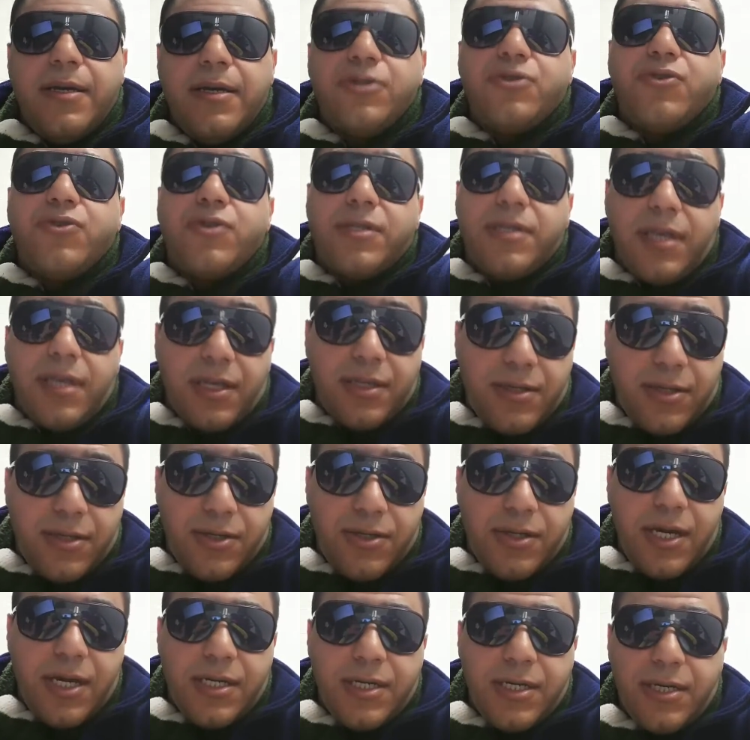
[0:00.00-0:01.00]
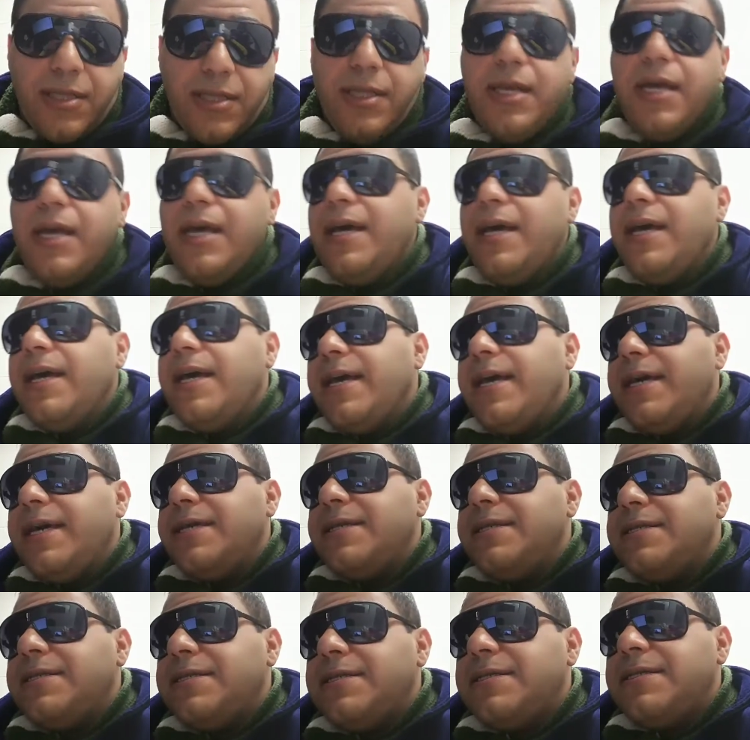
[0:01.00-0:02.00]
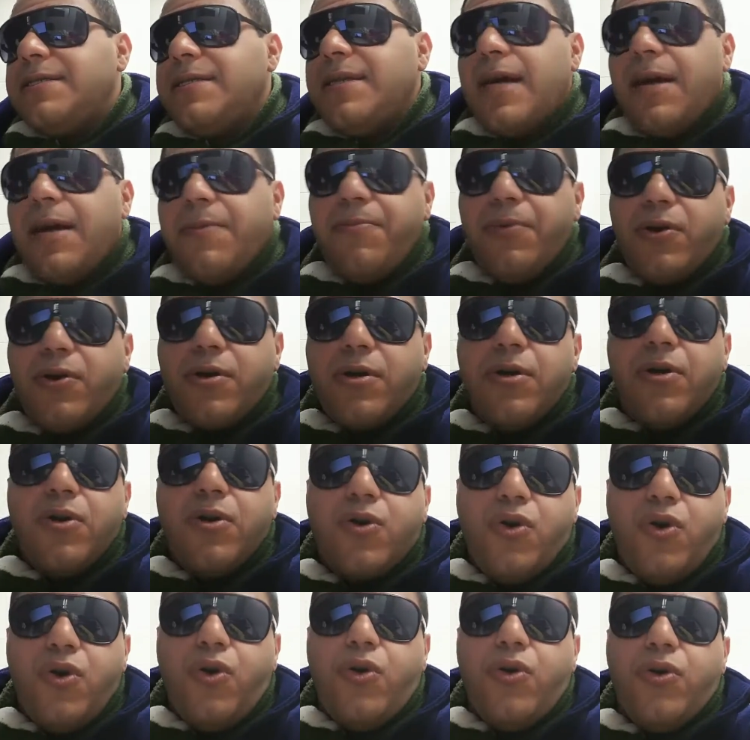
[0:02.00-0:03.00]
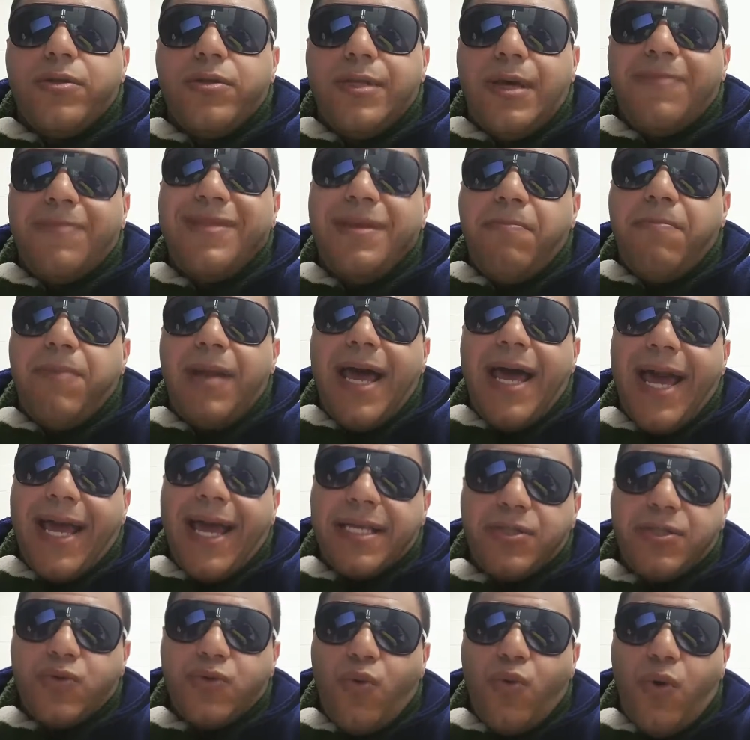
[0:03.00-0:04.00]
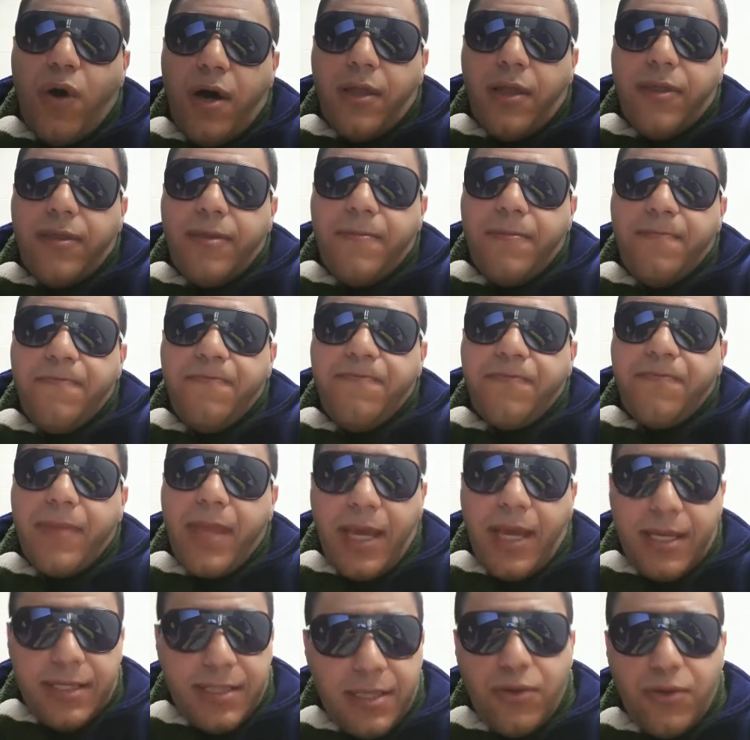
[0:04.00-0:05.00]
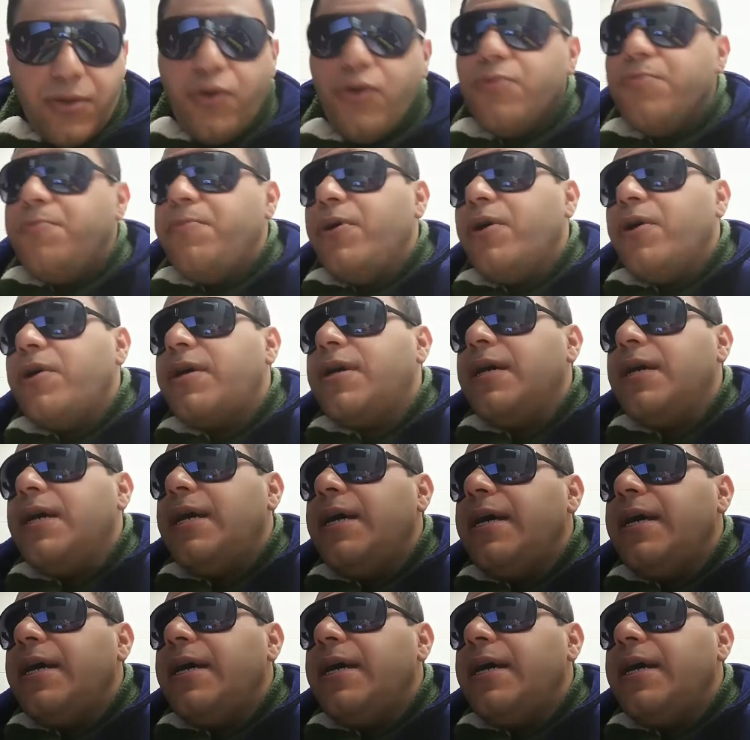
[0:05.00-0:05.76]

interesting suggestion, is a book called The Black Swan. It's an old book.